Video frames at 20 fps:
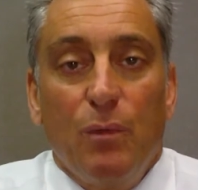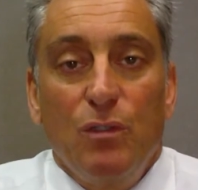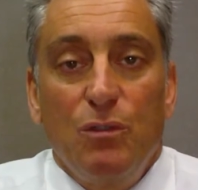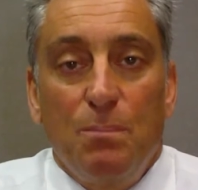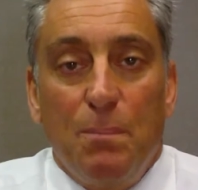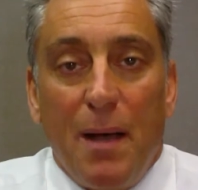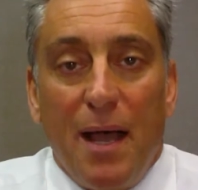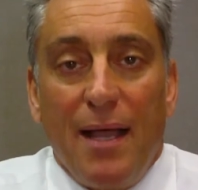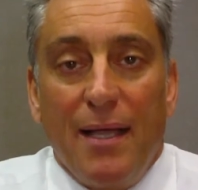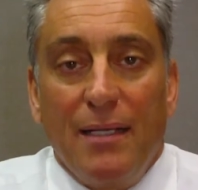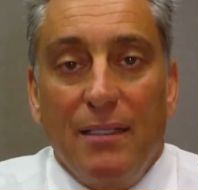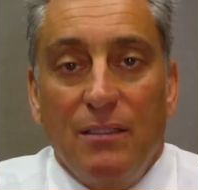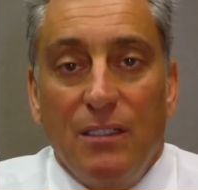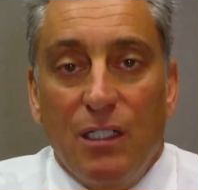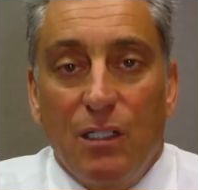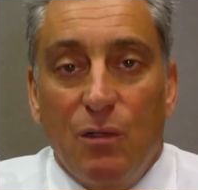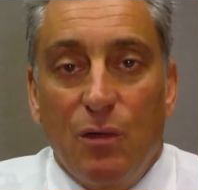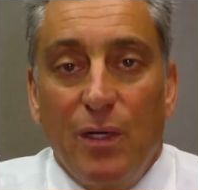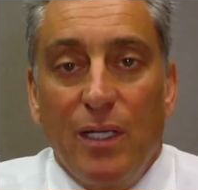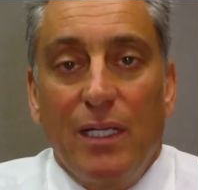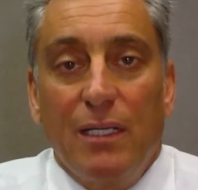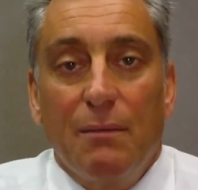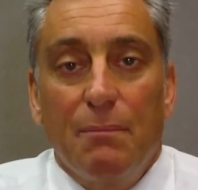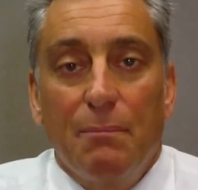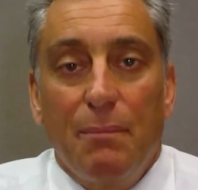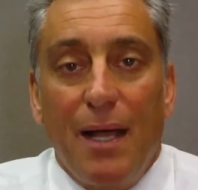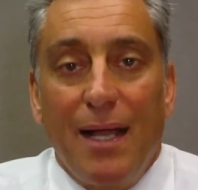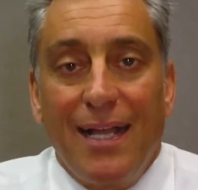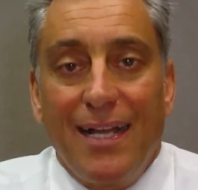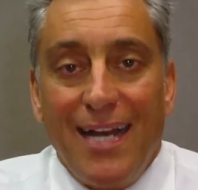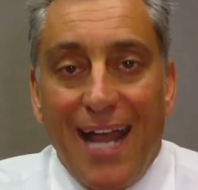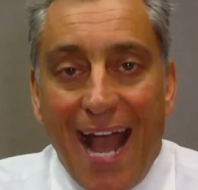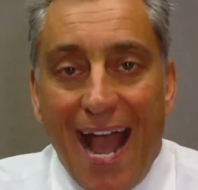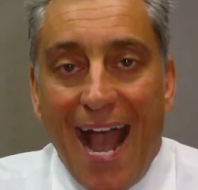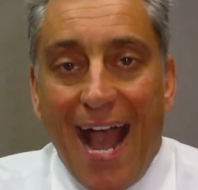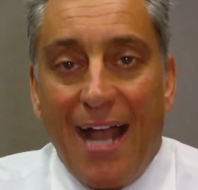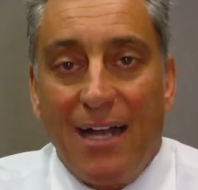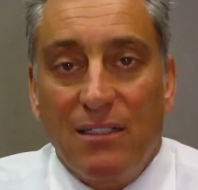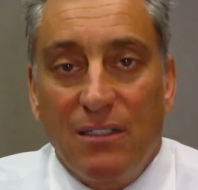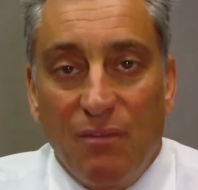was by decree, by an
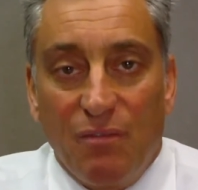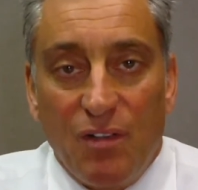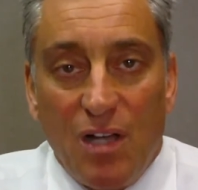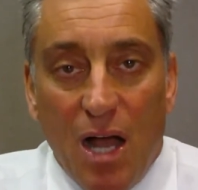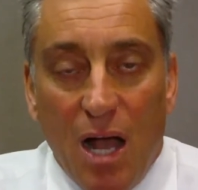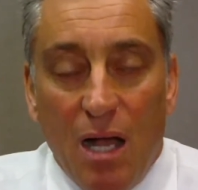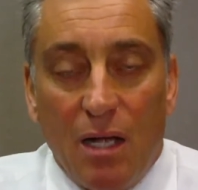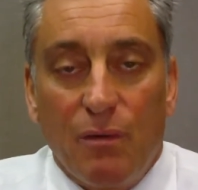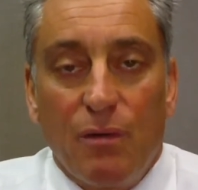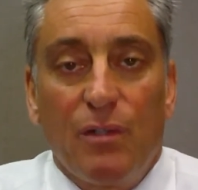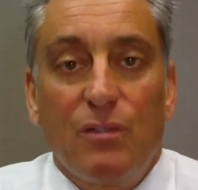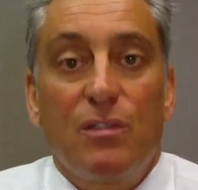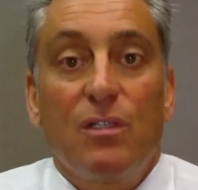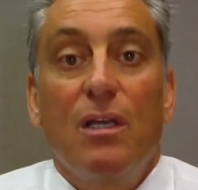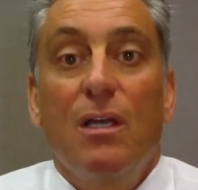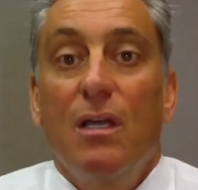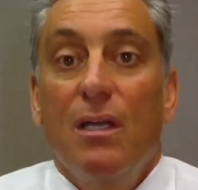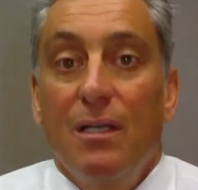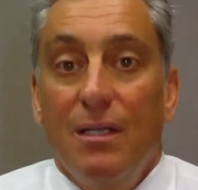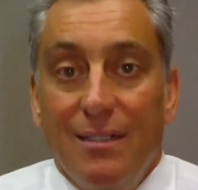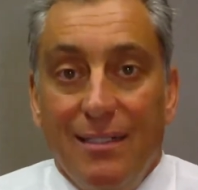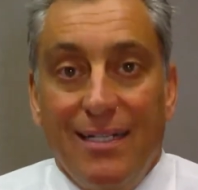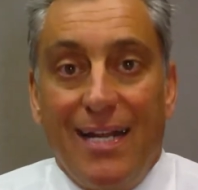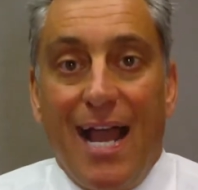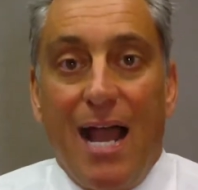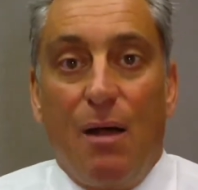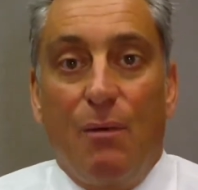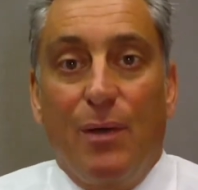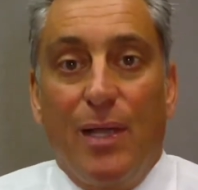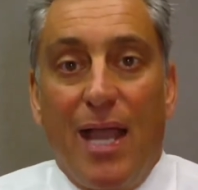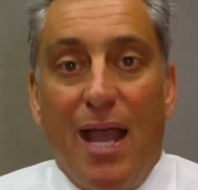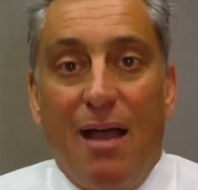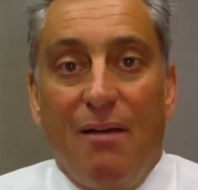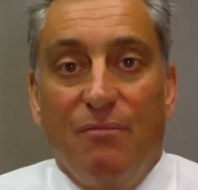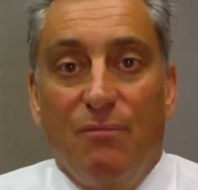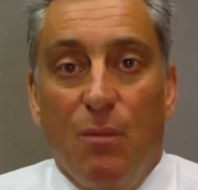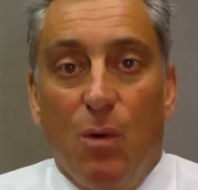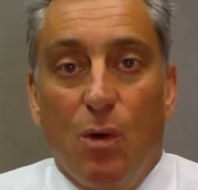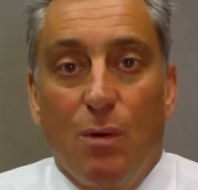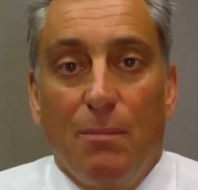act of Congress. Now we
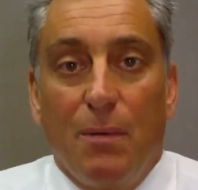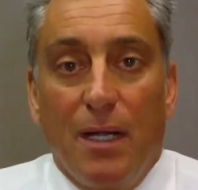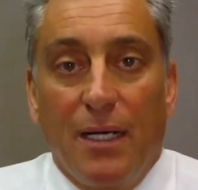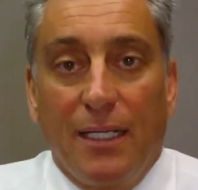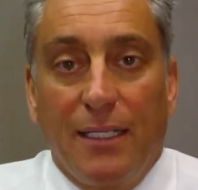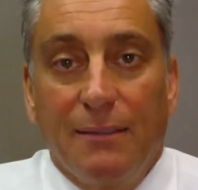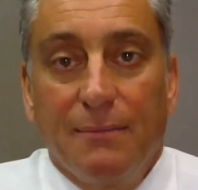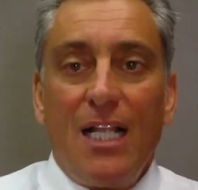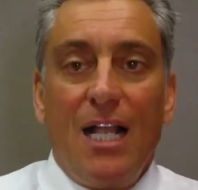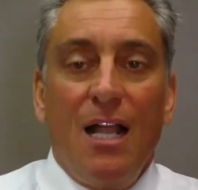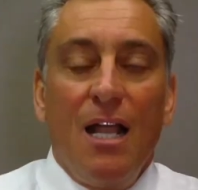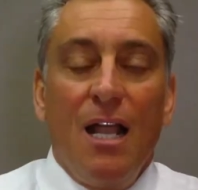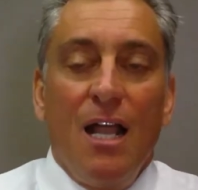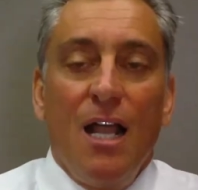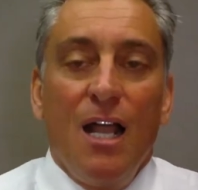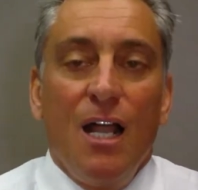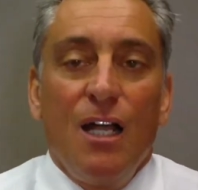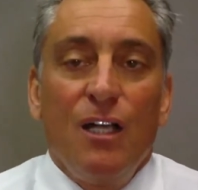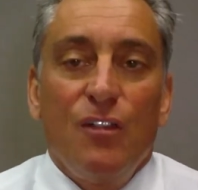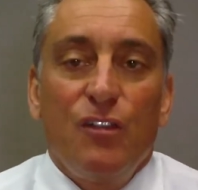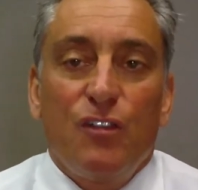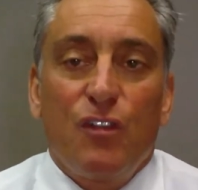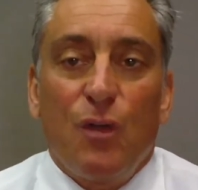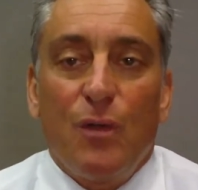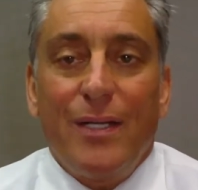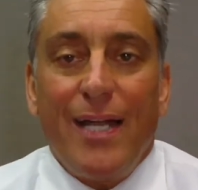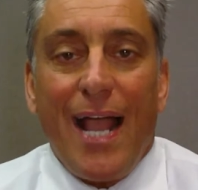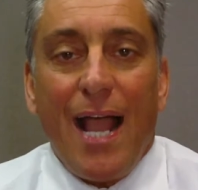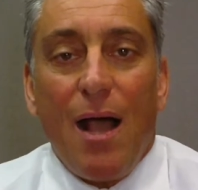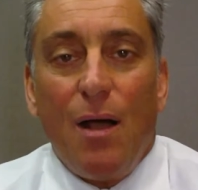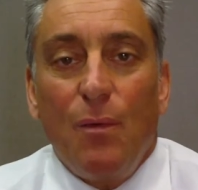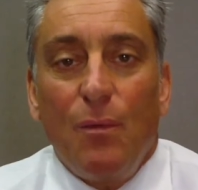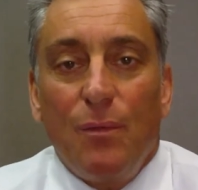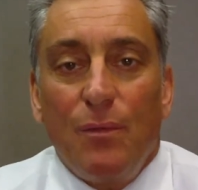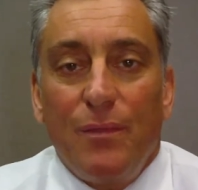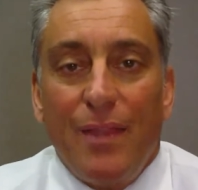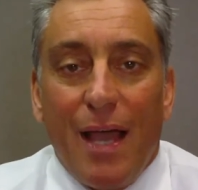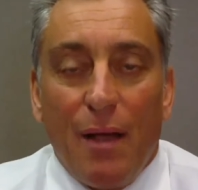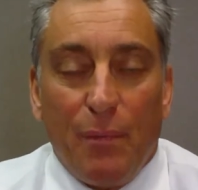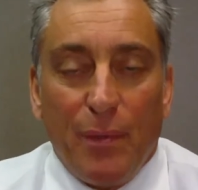have more money. So
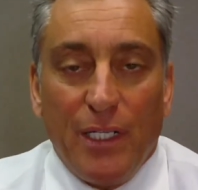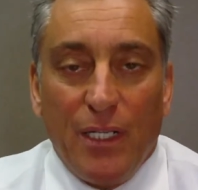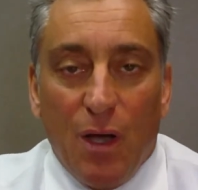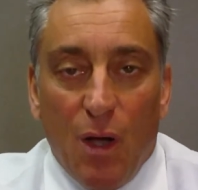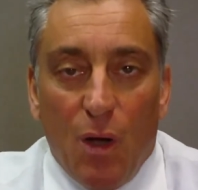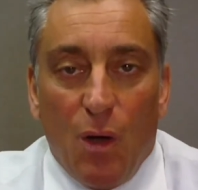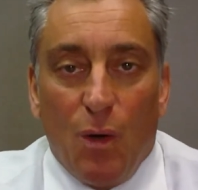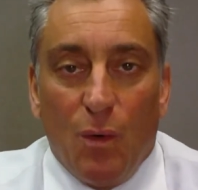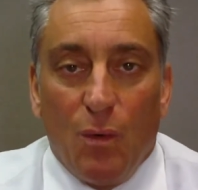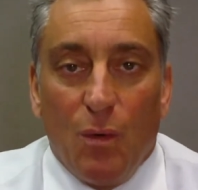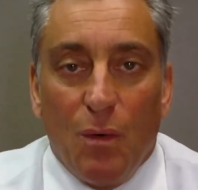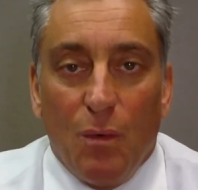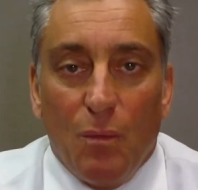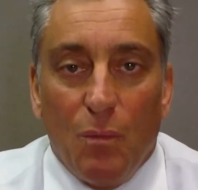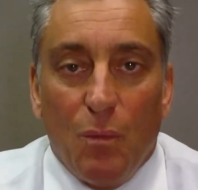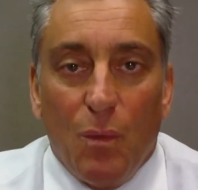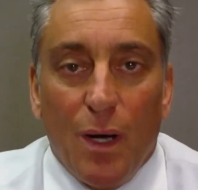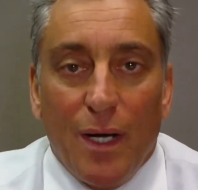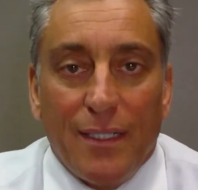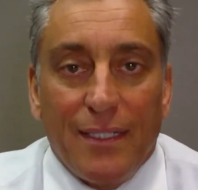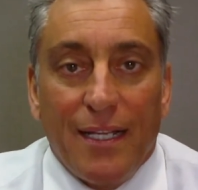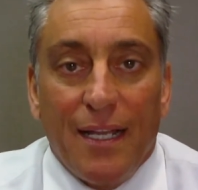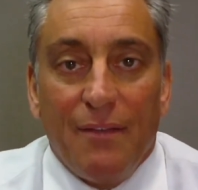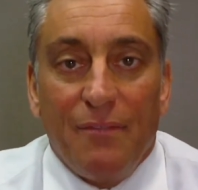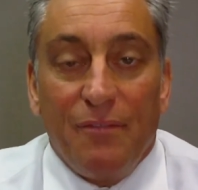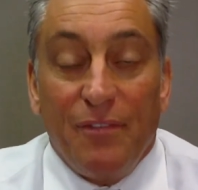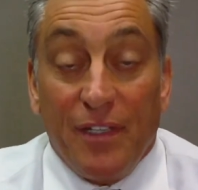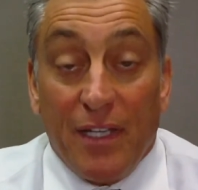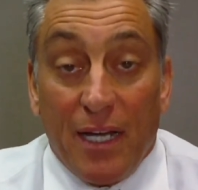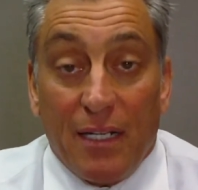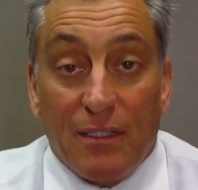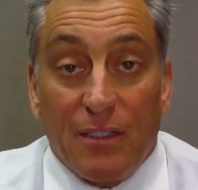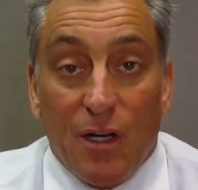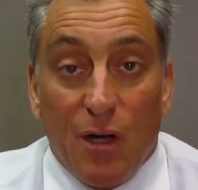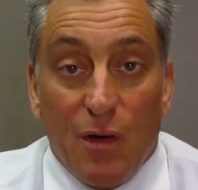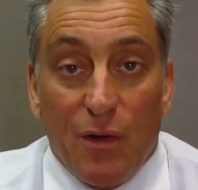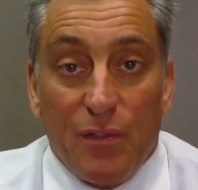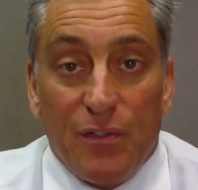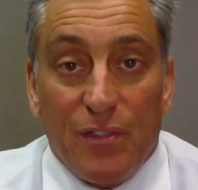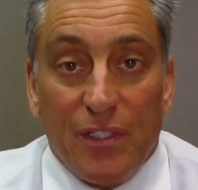now that we know what fiat
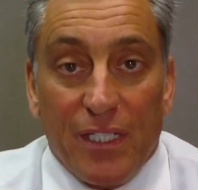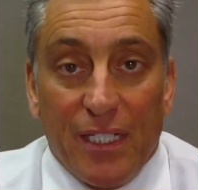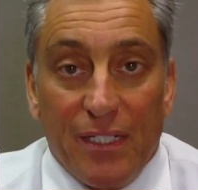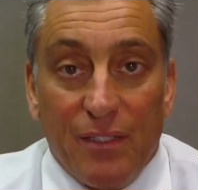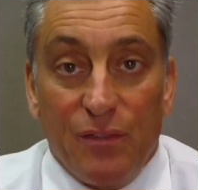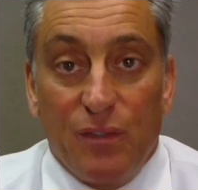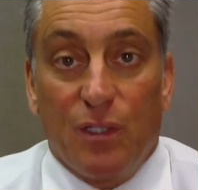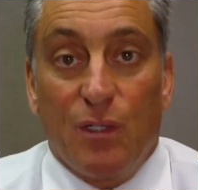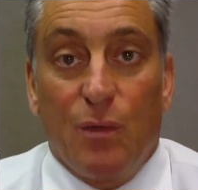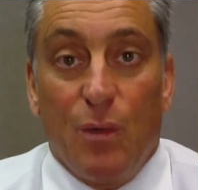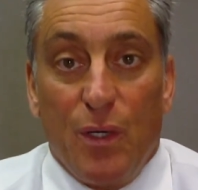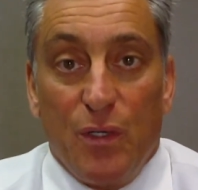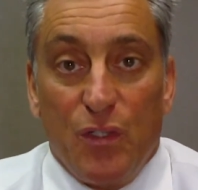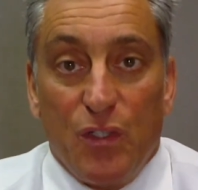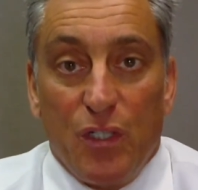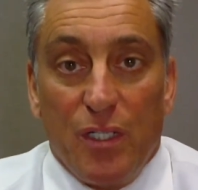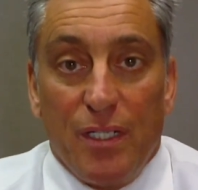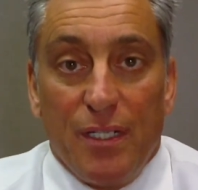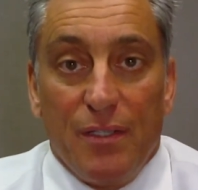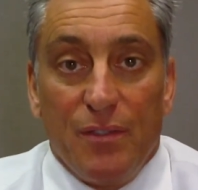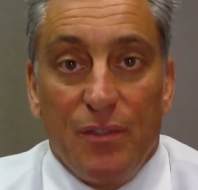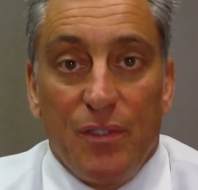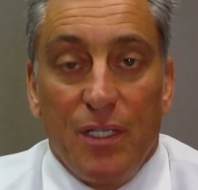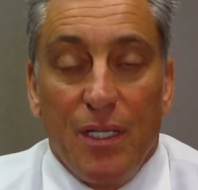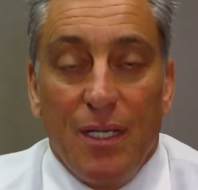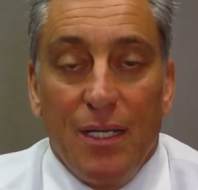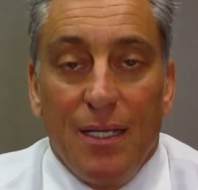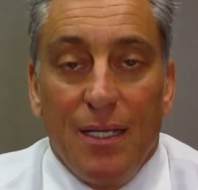currency is, the question is,